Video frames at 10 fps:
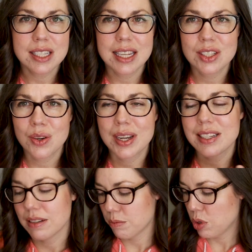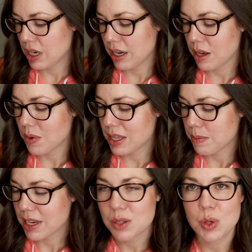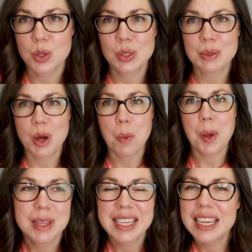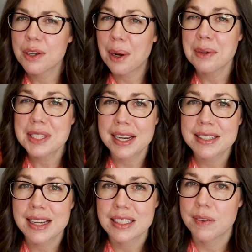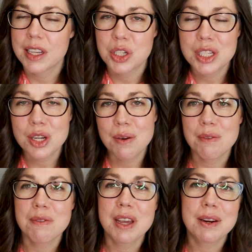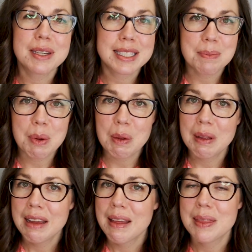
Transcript: And so I didn't bring any with me because we used them all, but the kindergarten science activity sheets are very simple.